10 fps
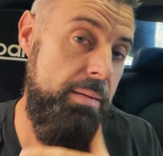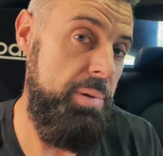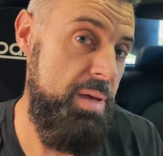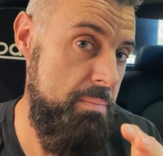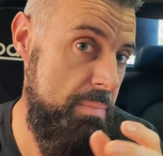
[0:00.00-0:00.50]

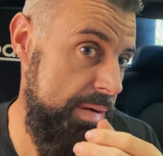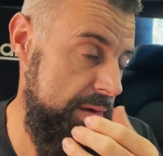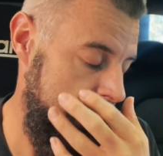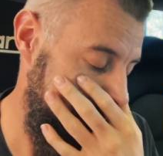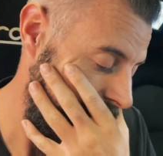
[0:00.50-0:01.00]

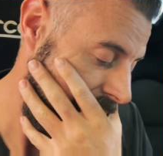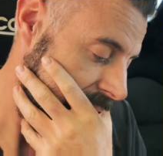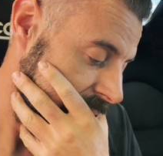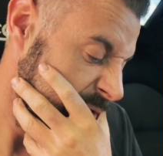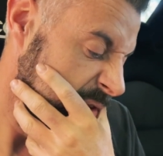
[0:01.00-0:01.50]

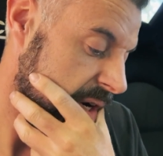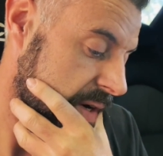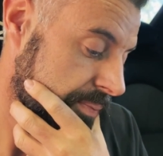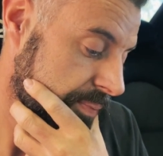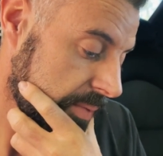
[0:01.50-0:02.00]
It's all right.
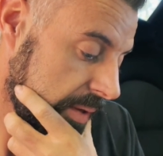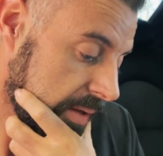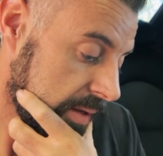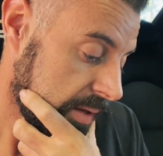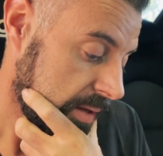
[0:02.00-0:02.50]

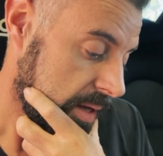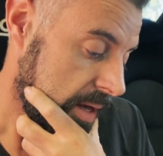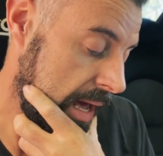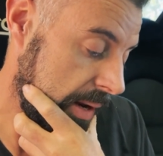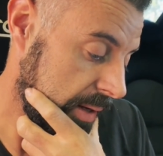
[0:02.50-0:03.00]

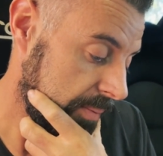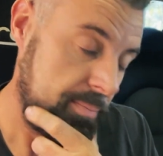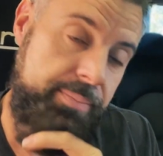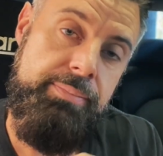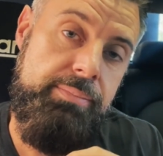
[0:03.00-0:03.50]
Anyway,
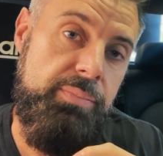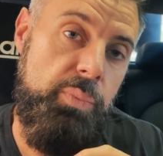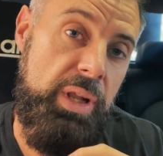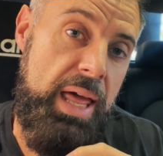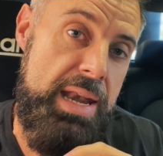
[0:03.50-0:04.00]

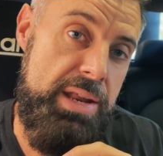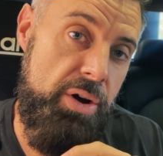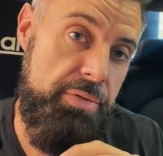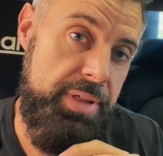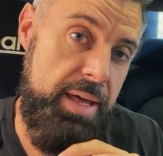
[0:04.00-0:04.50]
we'll end it
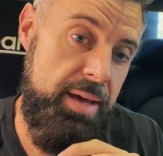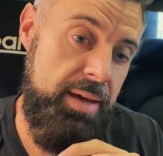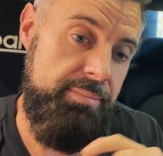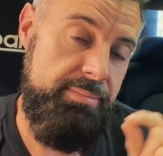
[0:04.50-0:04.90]
off there